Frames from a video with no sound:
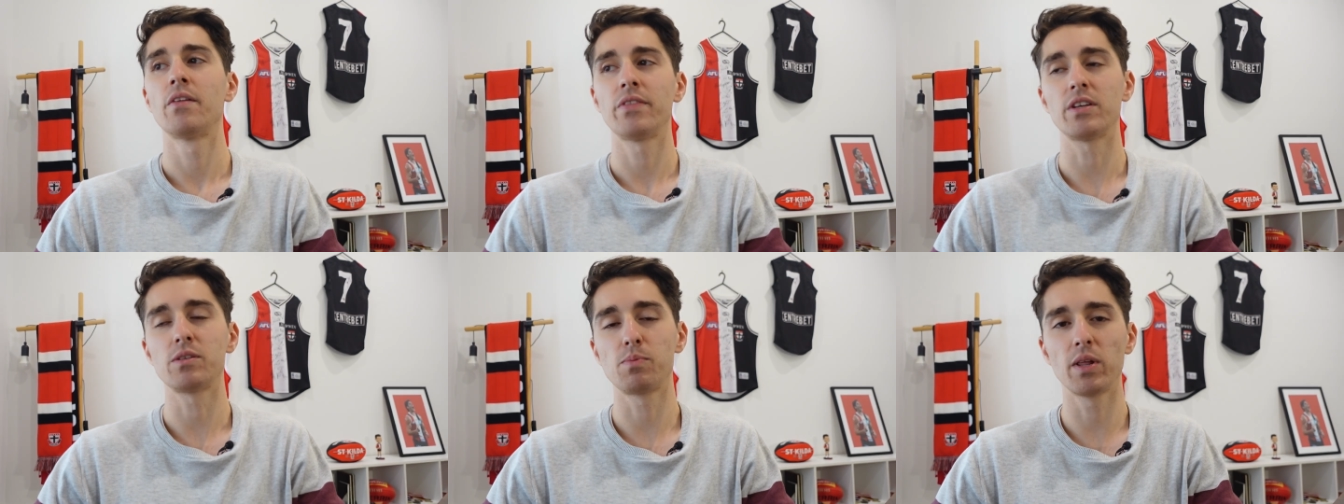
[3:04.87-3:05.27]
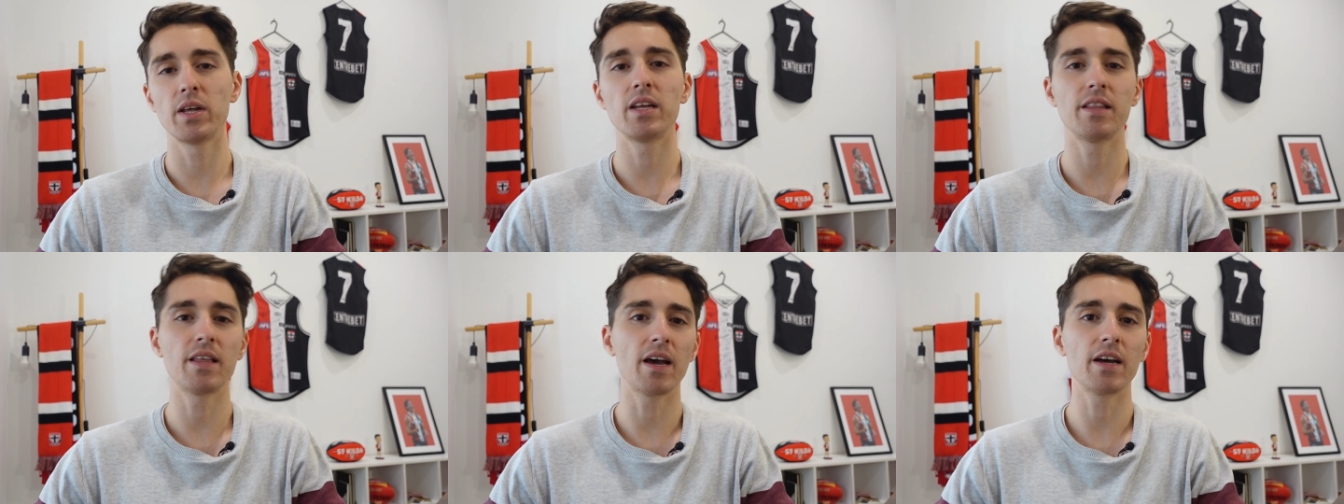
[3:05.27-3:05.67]
There's
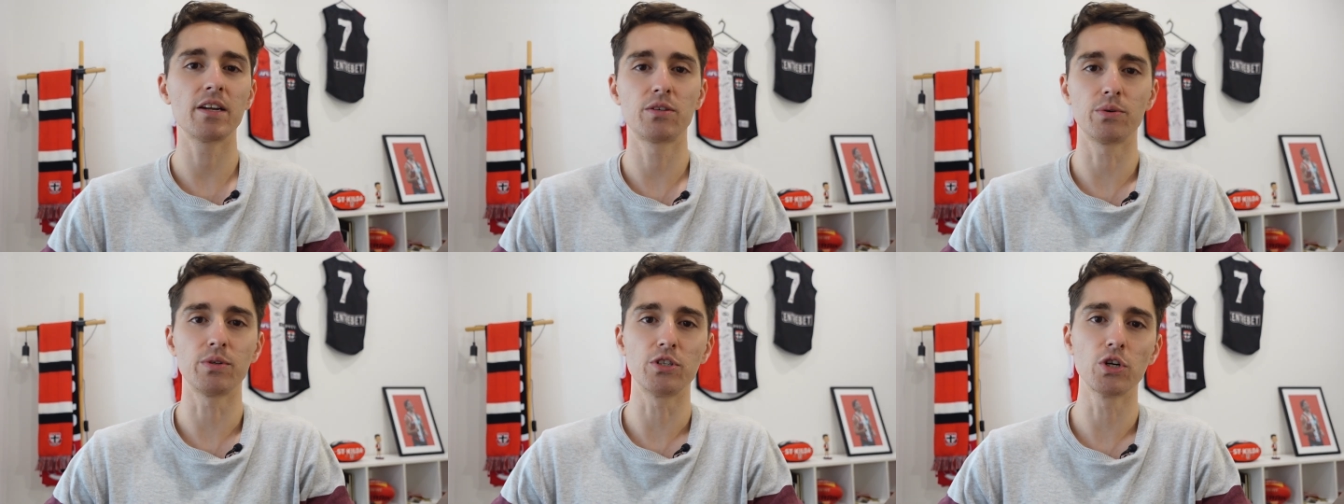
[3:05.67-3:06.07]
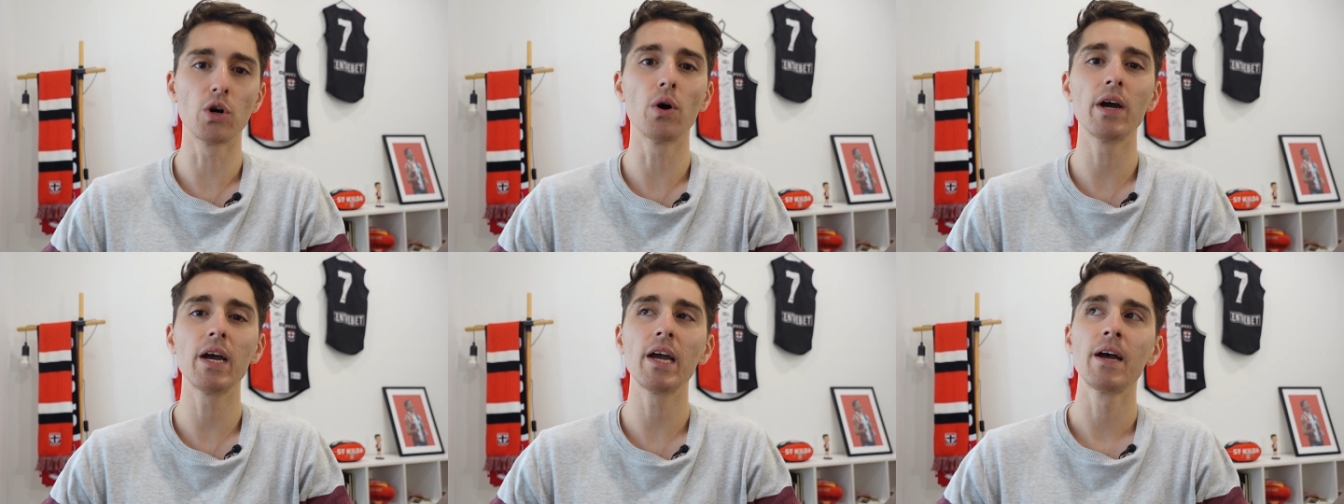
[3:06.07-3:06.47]
plenty there to
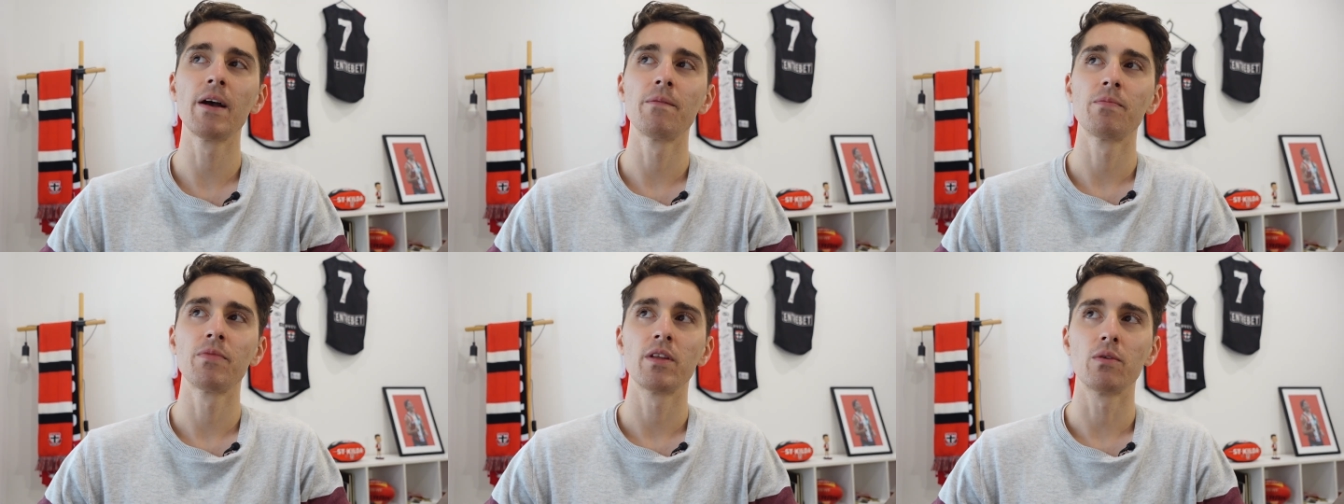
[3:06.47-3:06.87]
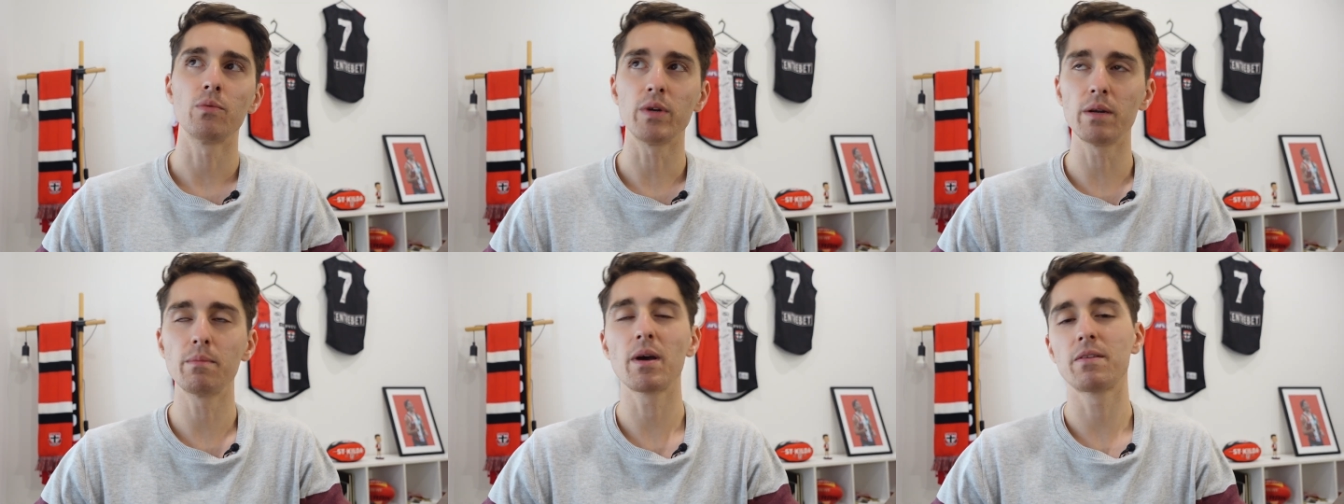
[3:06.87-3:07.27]
enjoy.
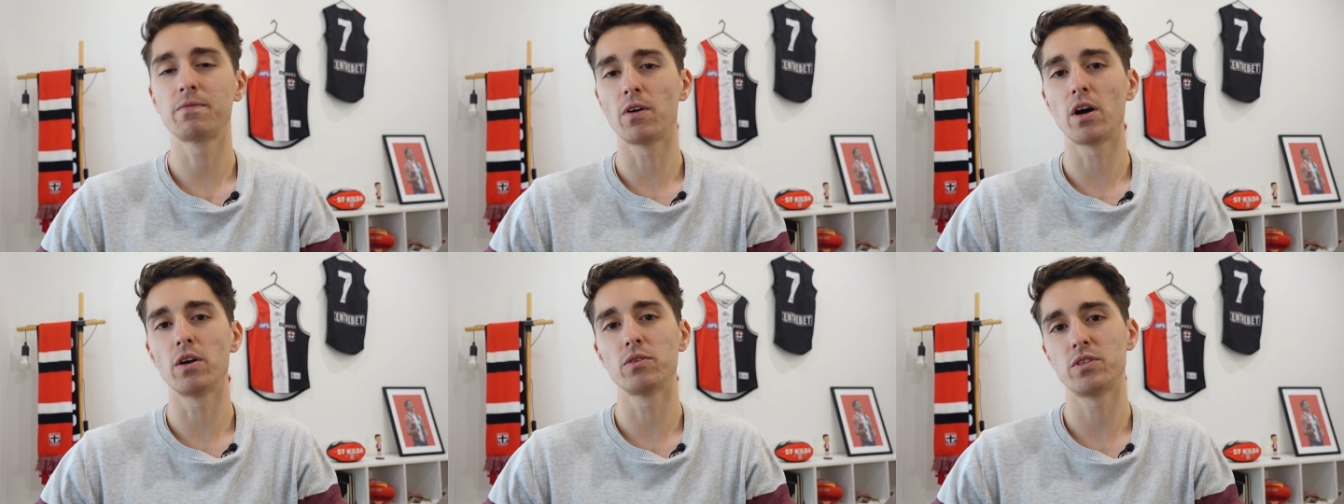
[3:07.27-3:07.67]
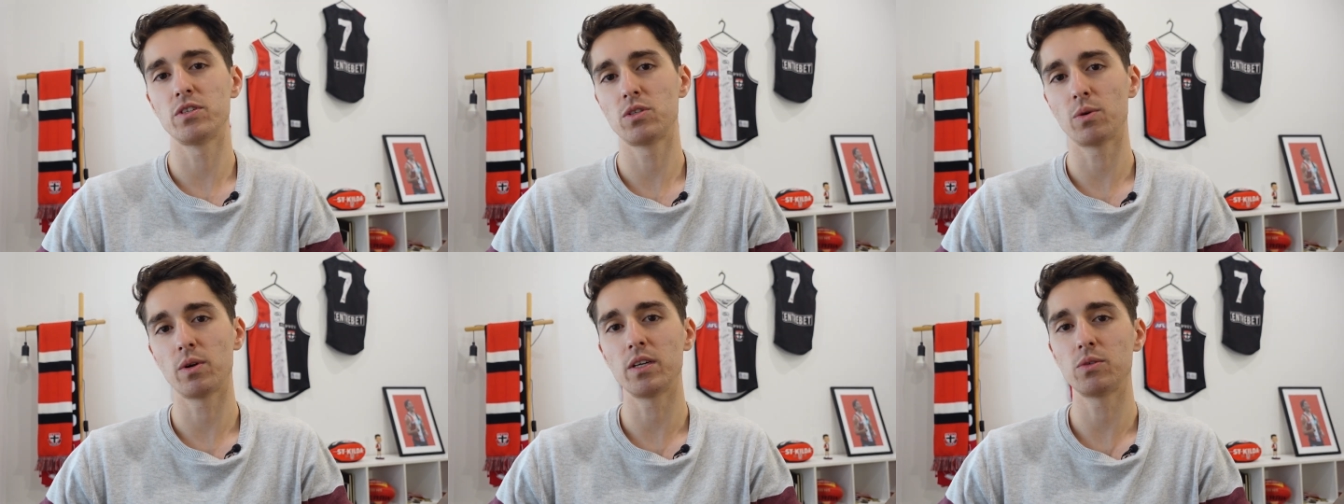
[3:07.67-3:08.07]
We didn't make finals in
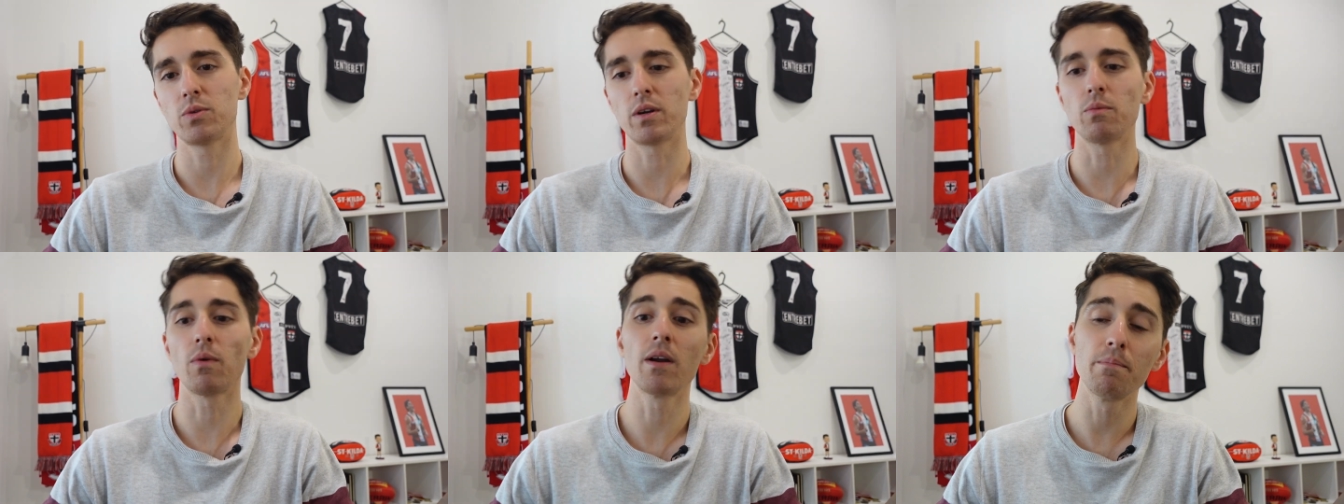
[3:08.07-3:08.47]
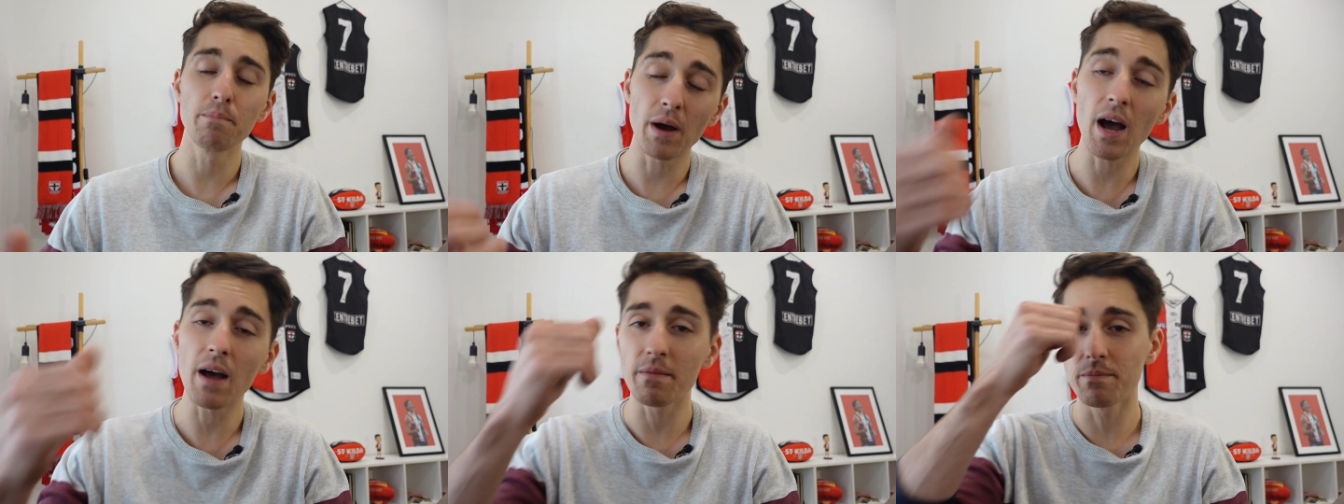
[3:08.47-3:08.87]
2021,
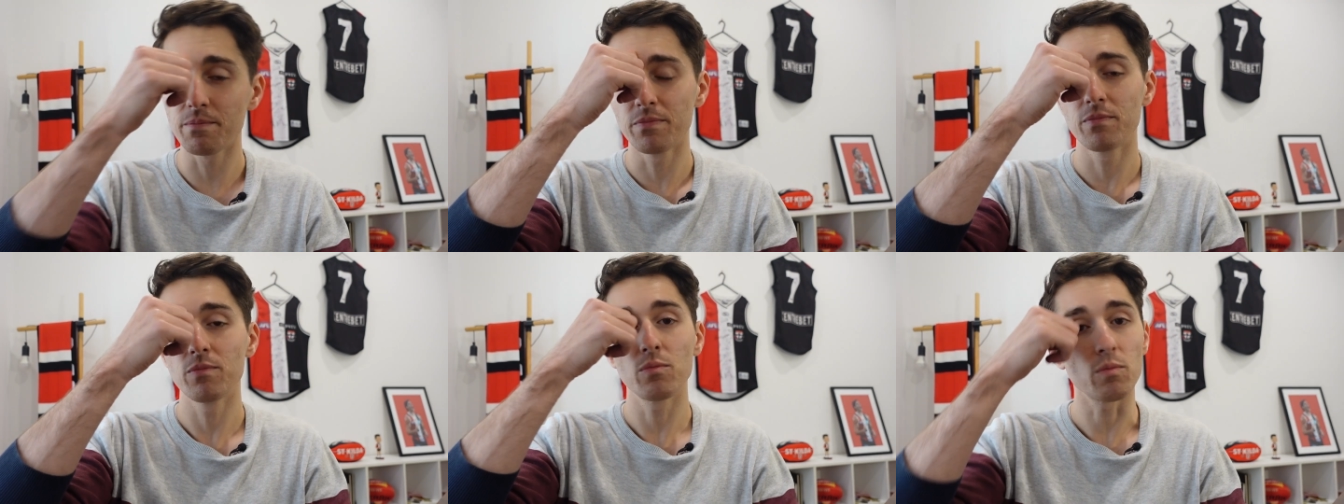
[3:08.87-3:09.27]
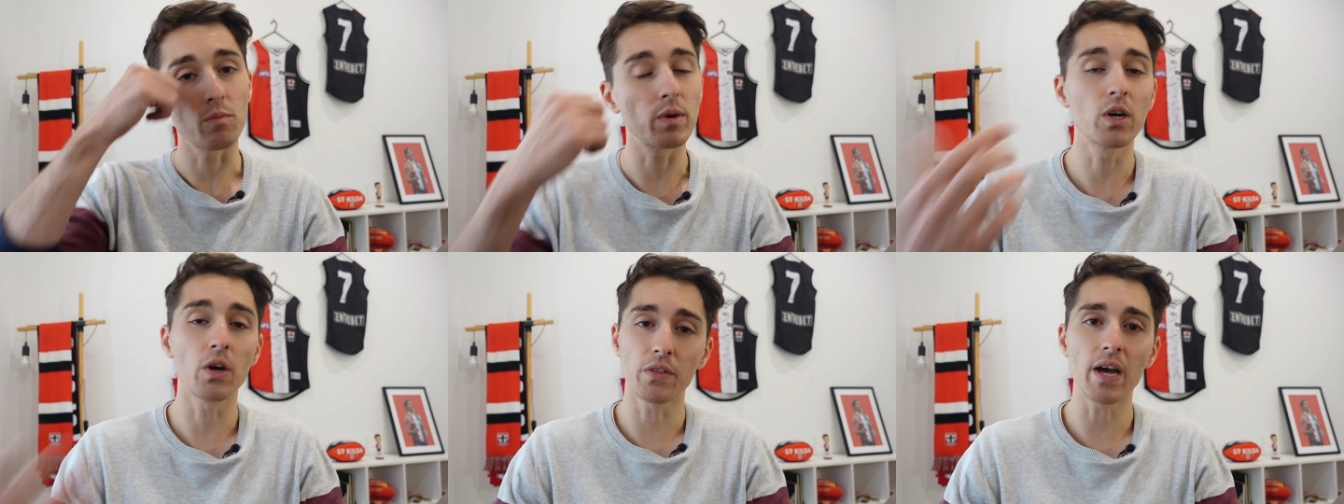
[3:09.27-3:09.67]
but
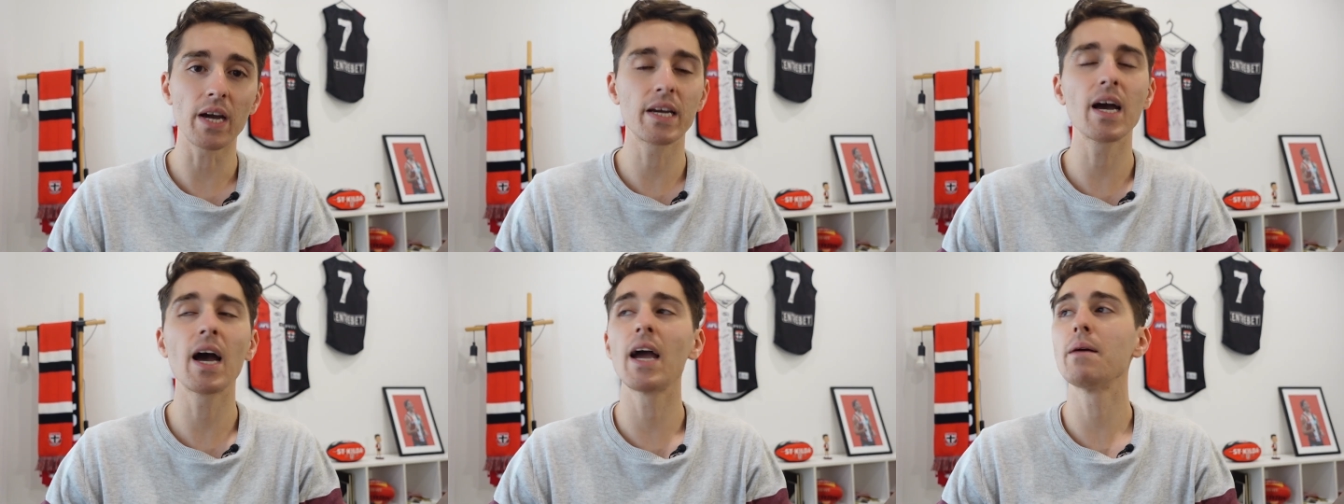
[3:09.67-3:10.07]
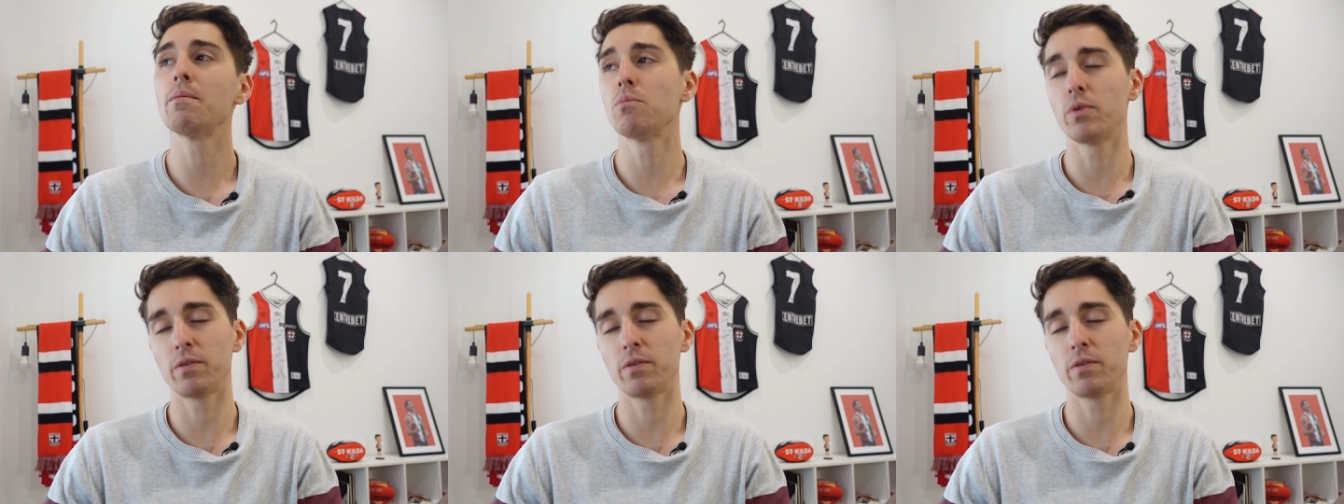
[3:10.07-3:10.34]
we got that game.